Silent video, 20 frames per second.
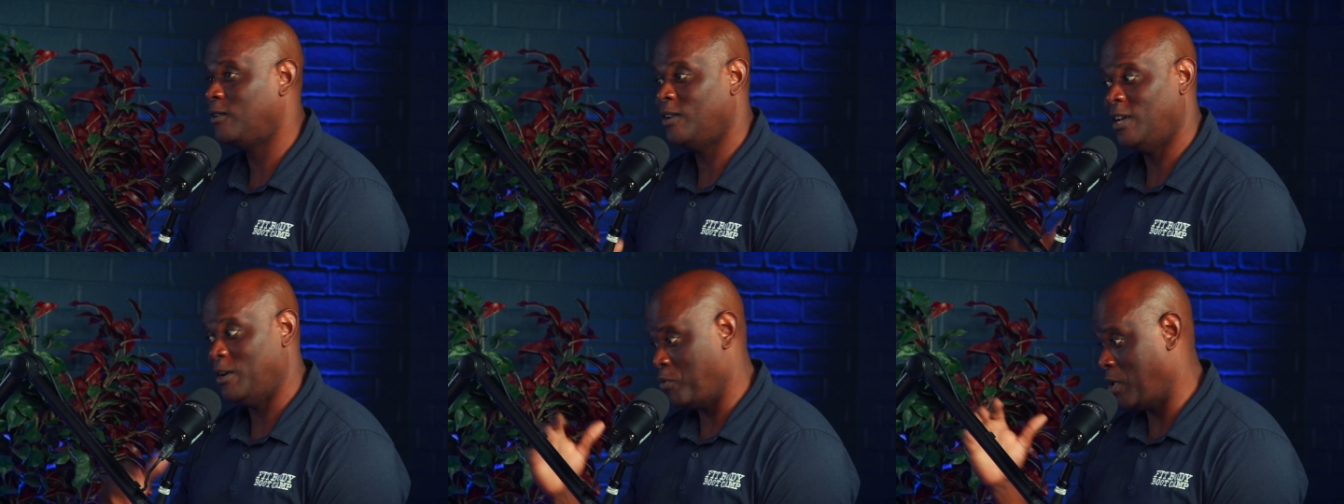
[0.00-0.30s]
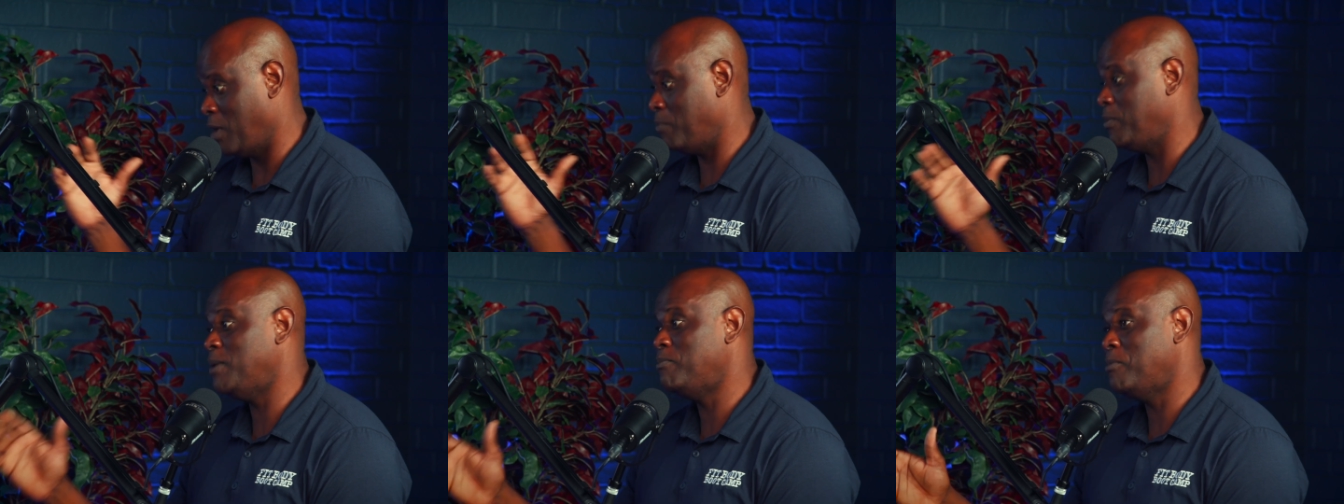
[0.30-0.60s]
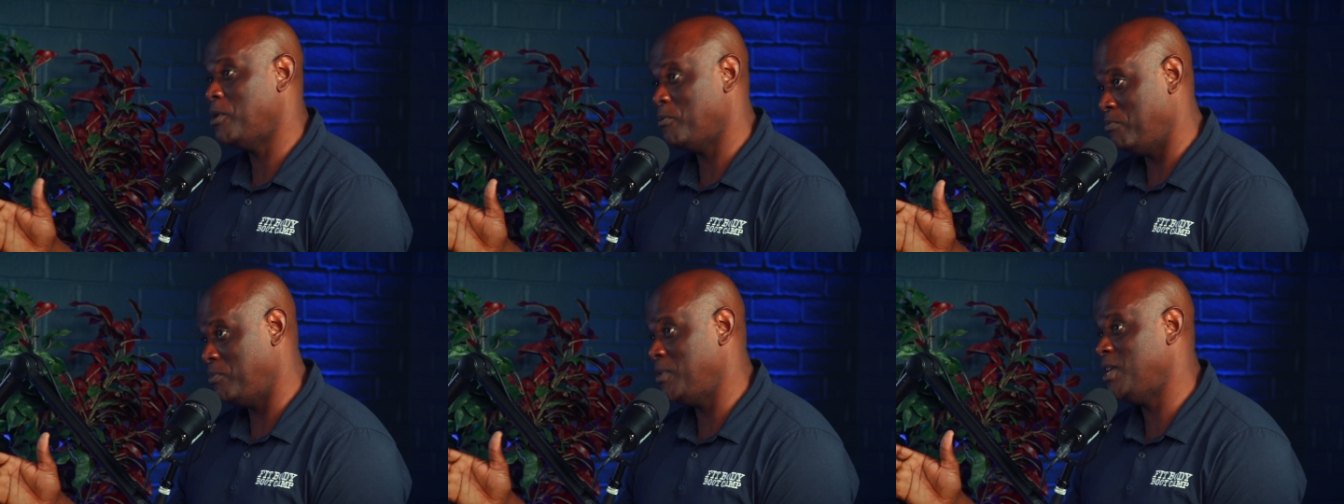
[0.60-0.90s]
Mm -hmm. I'm in
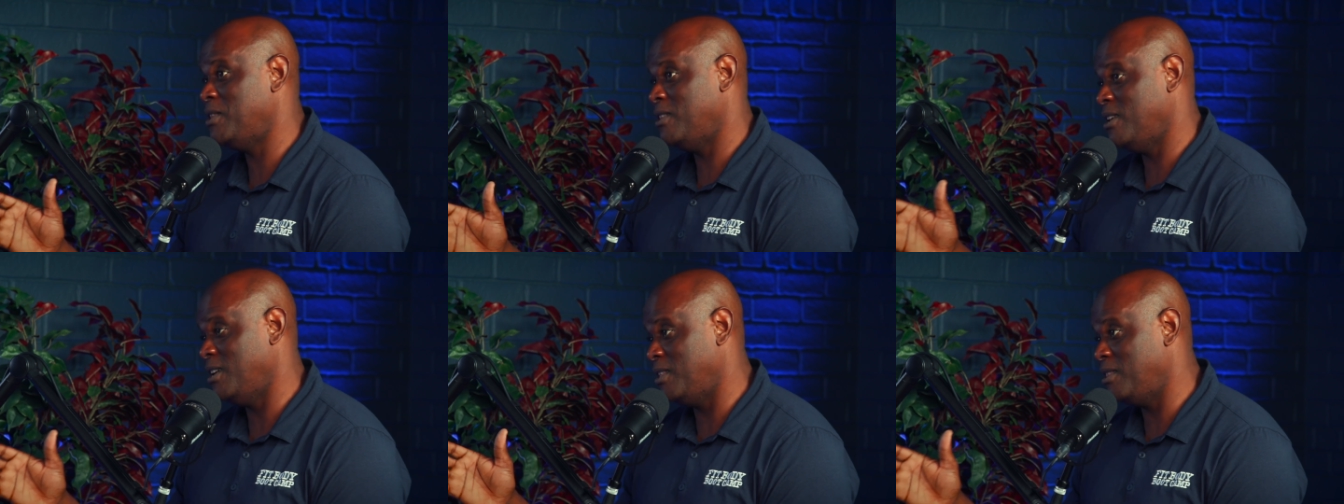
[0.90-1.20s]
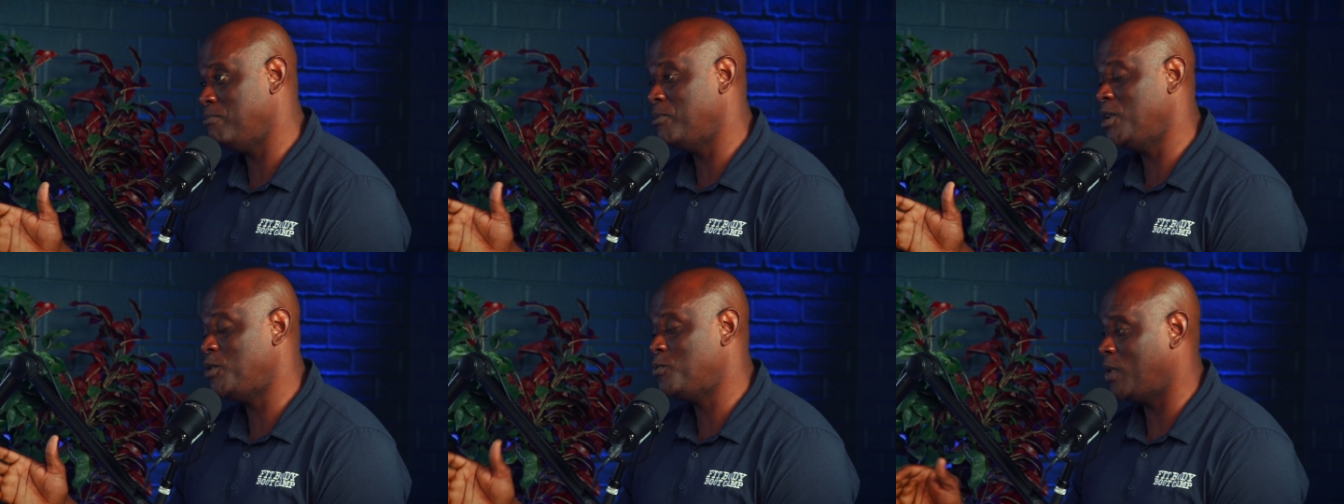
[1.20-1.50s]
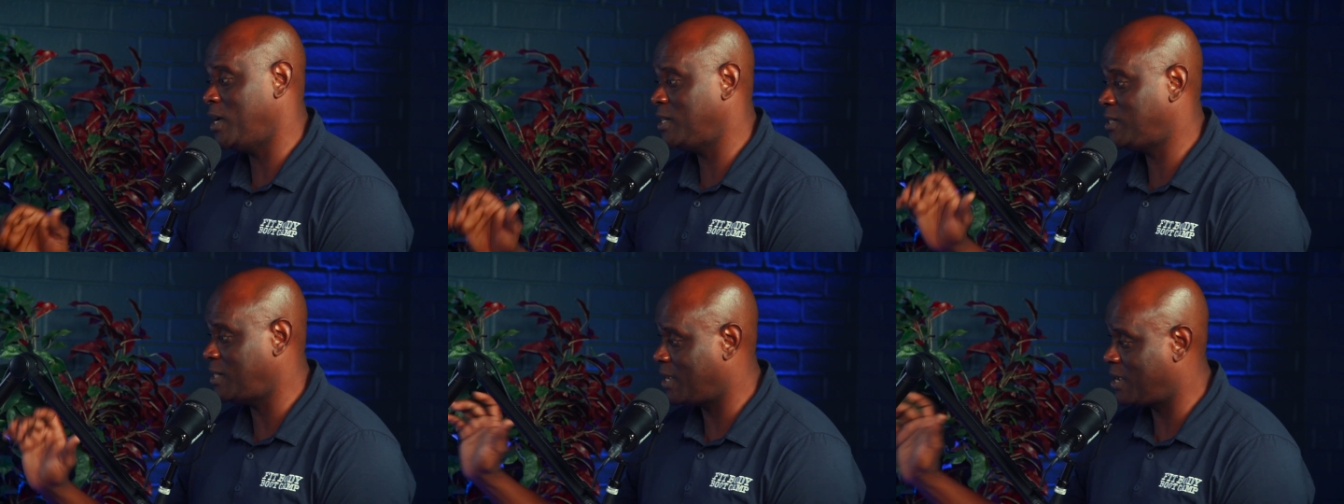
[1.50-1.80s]
the in the Midwest.